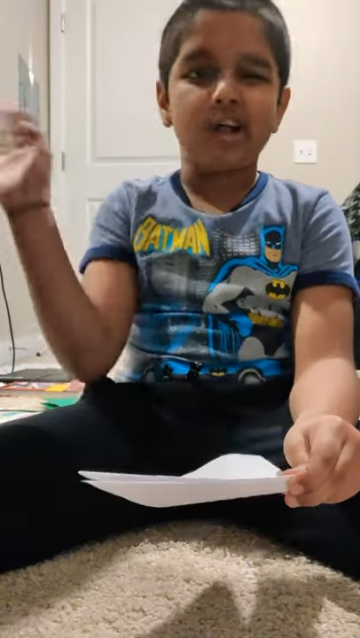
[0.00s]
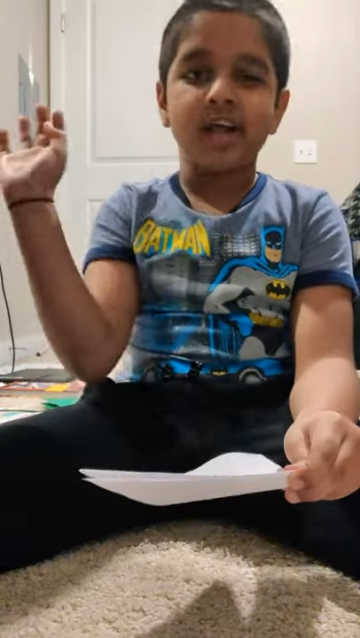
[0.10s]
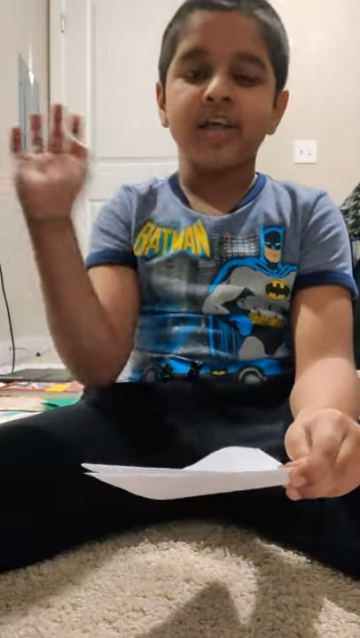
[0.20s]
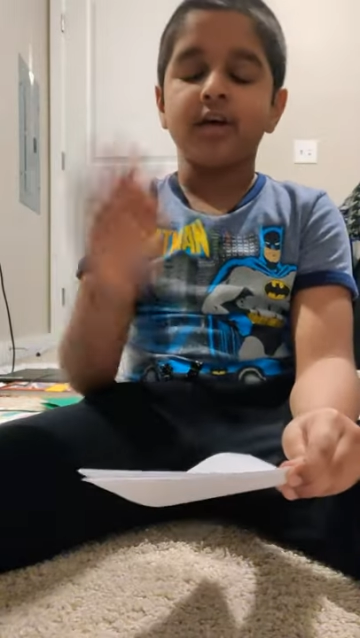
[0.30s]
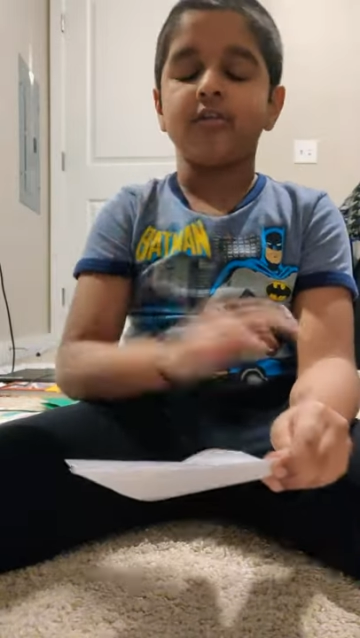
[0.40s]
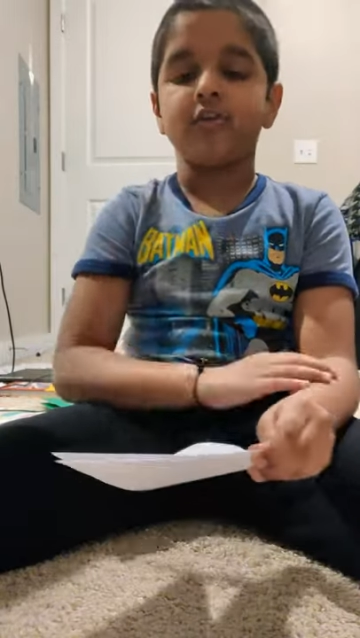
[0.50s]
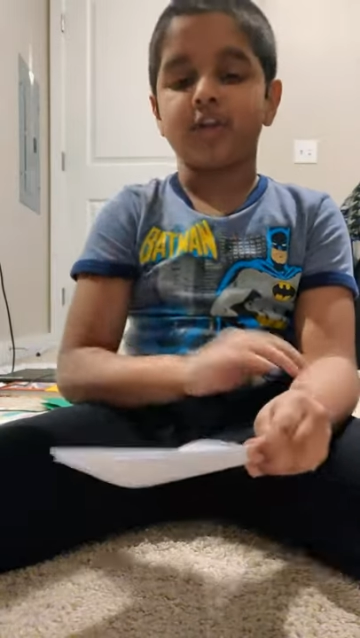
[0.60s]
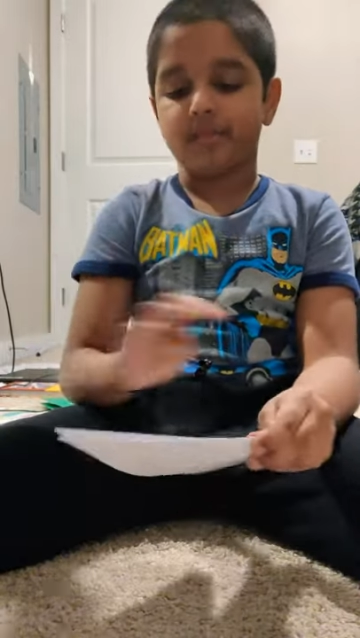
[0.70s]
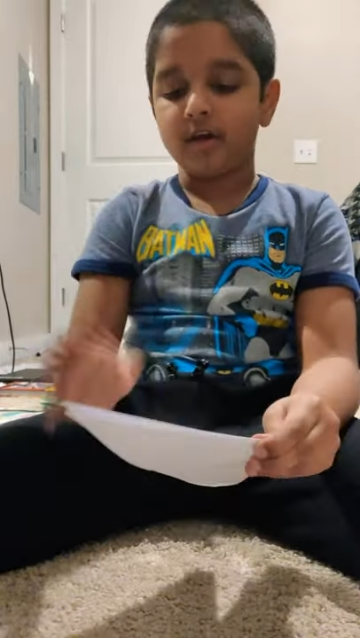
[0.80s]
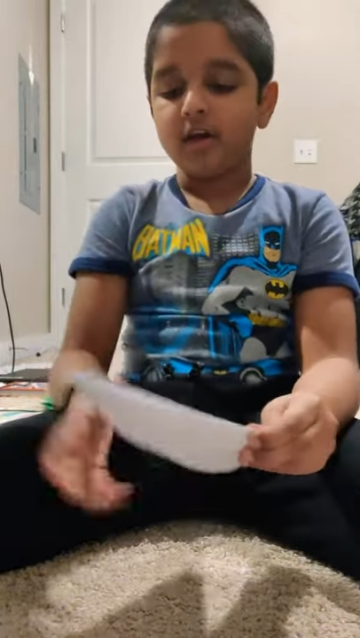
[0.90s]
any other
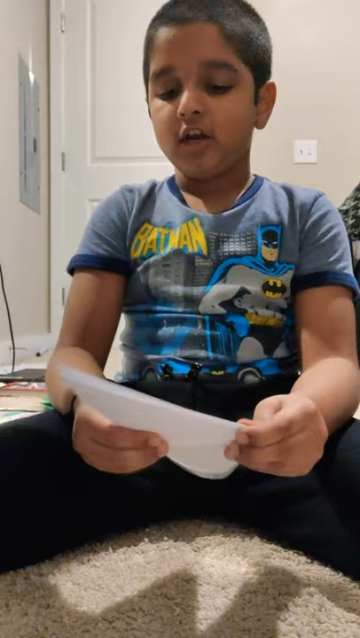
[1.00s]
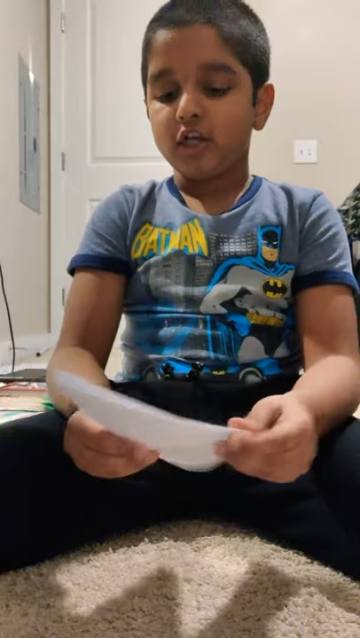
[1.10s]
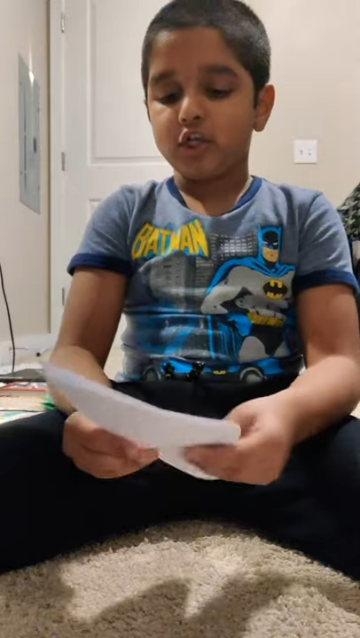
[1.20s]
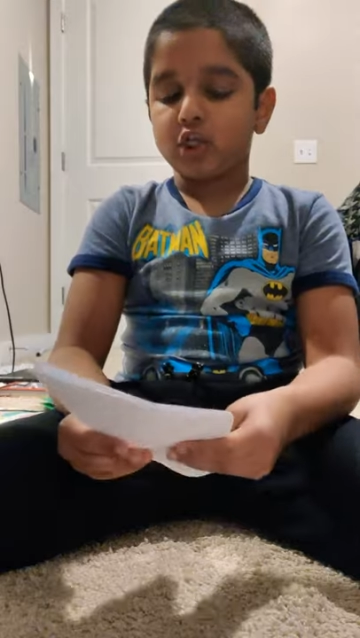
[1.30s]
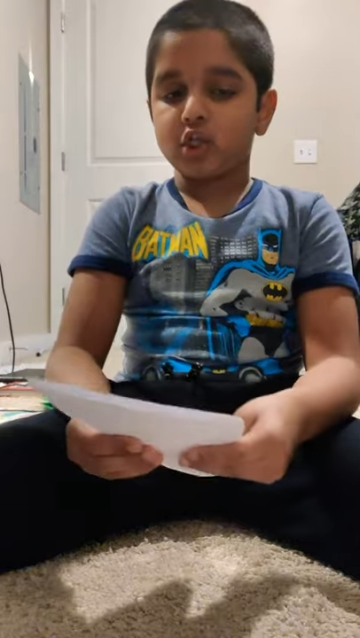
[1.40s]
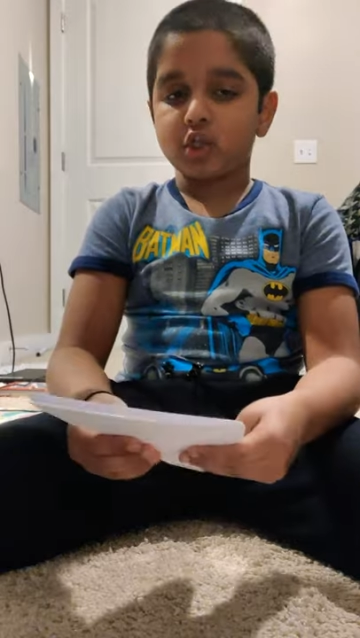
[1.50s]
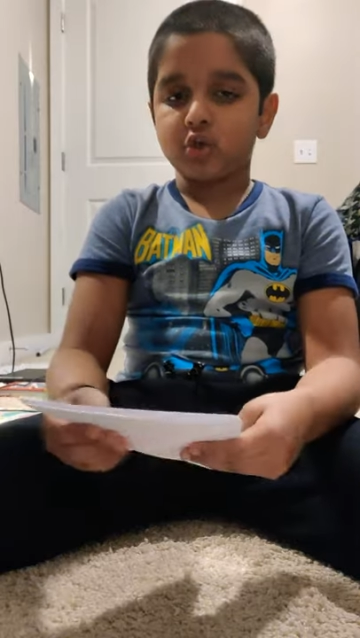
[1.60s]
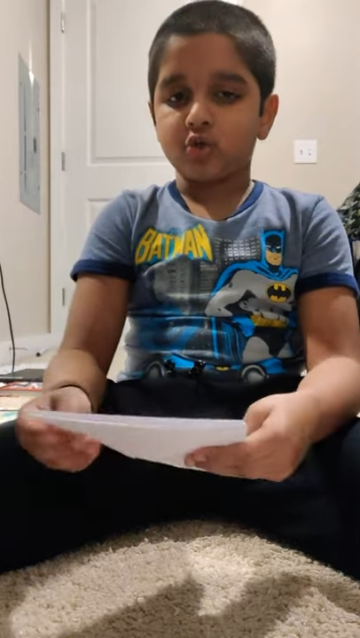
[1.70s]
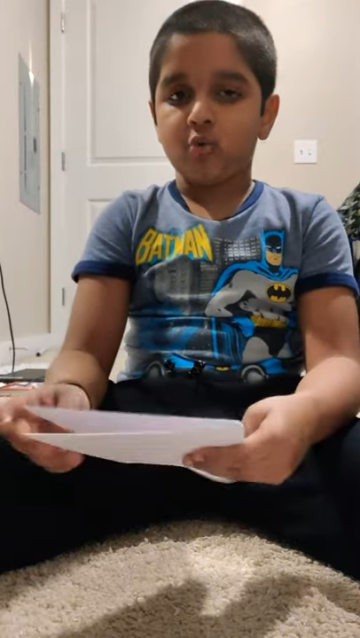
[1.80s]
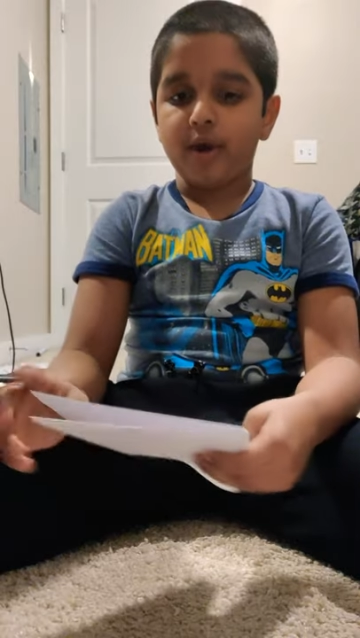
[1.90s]
shape, just
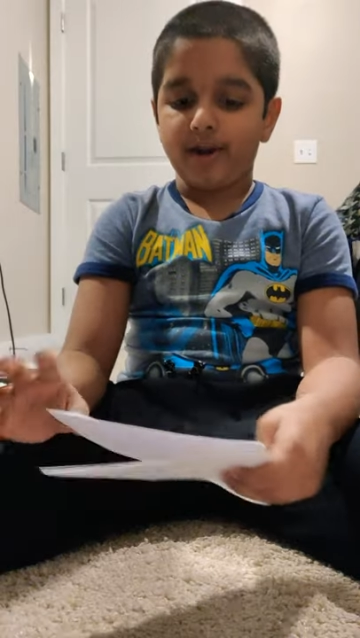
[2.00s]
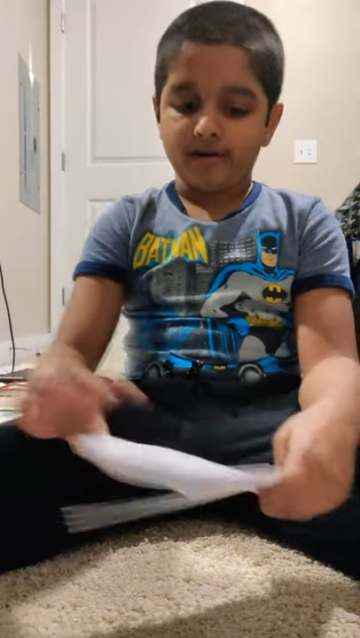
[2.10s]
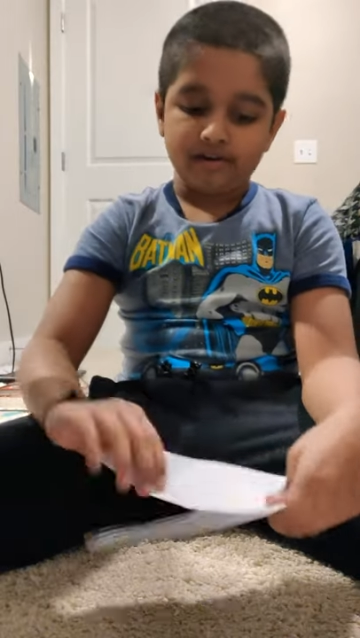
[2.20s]
square.